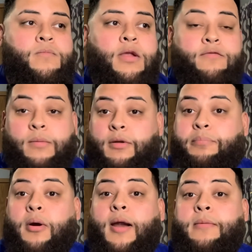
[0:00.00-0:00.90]
from the
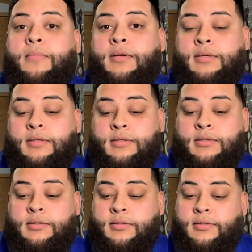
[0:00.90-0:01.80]
prime
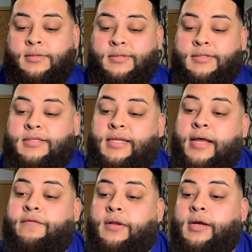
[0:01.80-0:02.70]
to
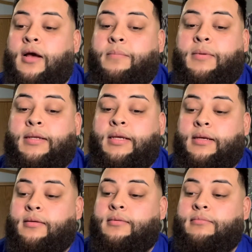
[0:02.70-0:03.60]
leveling up
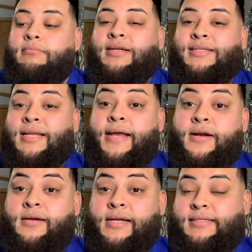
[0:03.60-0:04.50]
months
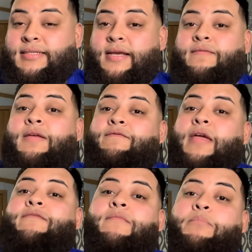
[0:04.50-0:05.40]
later, like to see if
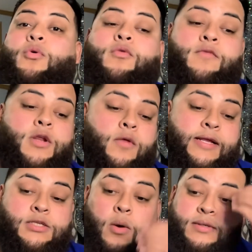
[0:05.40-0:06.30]
they've improved, you know.
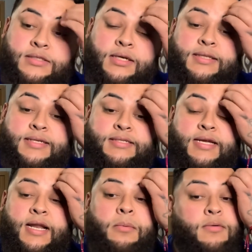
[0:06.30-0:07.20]
That's always a good thing to see,
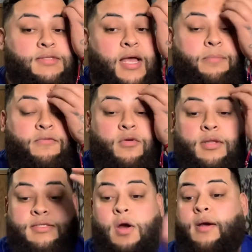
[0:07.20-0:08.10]
and I'm always happy for all
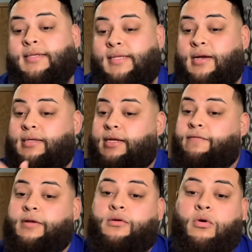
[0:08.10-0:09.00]
these artists that are
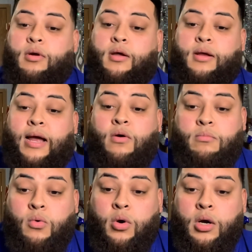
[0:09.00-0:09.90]
definitely growing up out
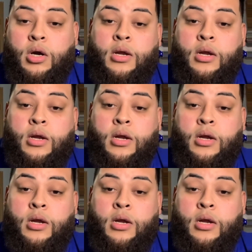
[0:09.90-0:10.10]
more